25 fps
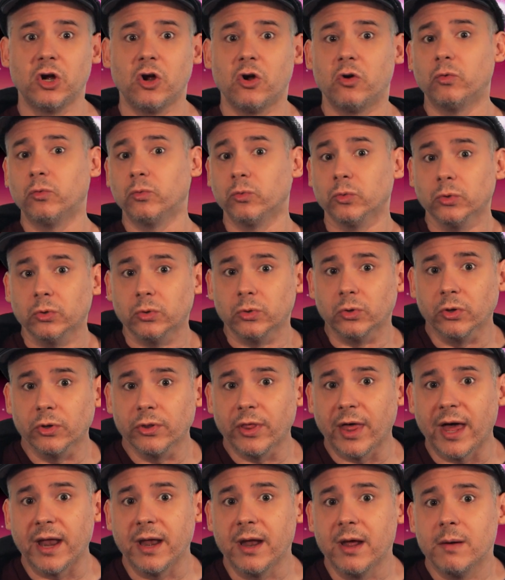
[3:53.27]
rule
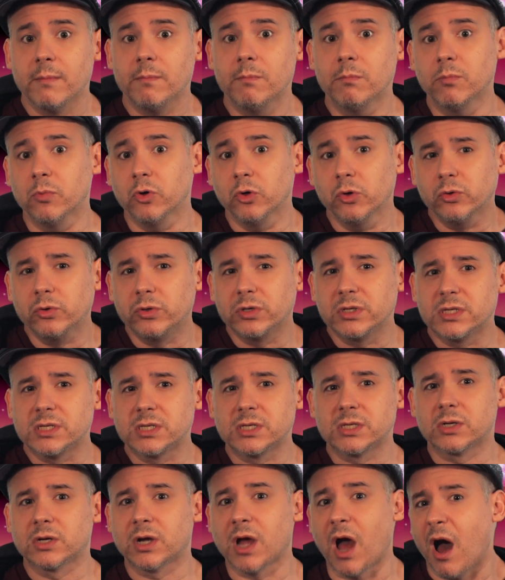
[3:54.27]
that
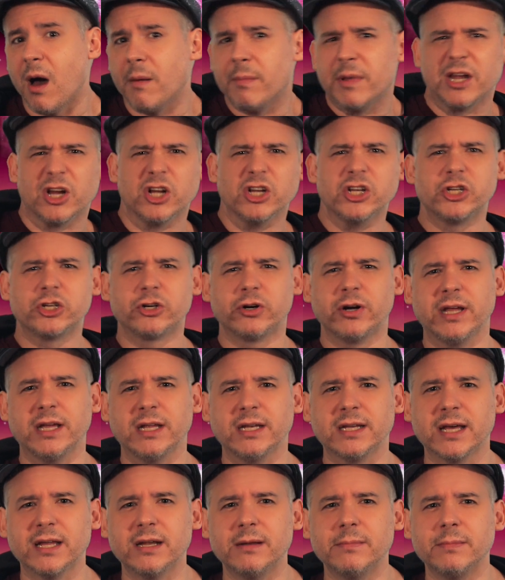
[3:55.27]
mooks, common
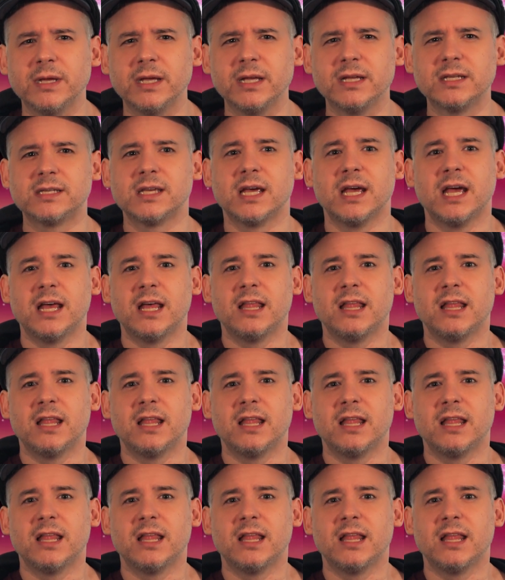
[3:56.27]
untrained enemies,